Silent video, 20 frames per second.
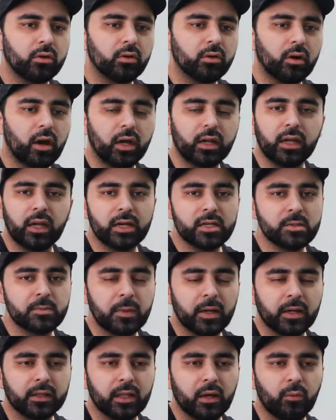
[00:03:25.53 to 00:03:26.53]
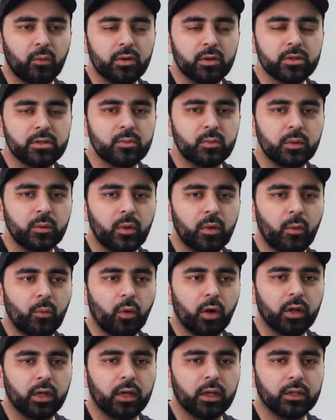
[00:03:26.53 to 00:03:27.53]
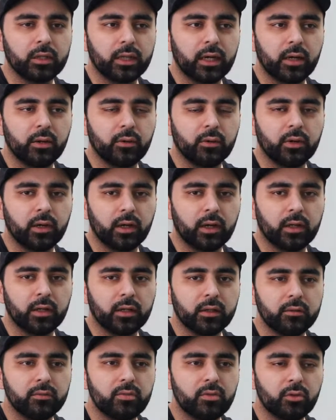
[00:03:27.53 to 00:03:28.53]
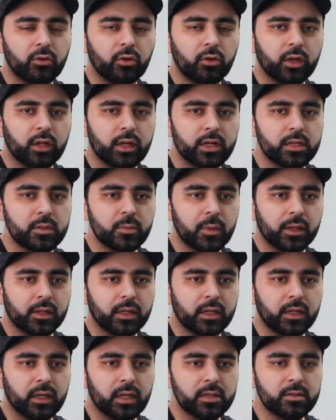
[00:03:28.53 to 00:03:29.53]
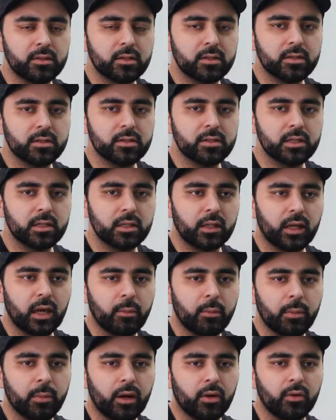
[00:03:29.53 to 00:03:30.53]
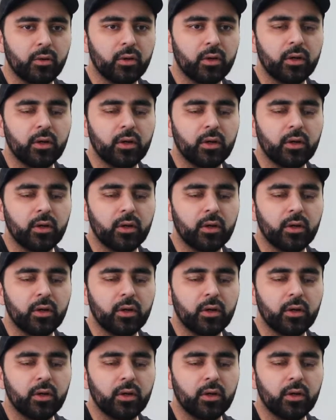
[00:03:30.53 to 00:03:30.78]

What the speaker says: I didn't expect that. Once we went 1-0 down, I thoroughly expected Leicester to see the game out.